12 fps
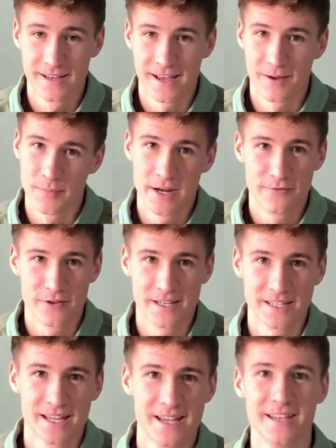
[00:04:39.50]
I'm made for
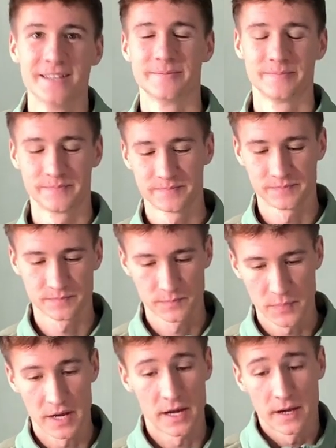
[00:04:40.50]
this.
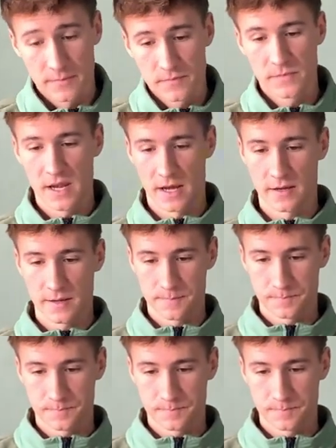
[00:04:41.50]
But yeah,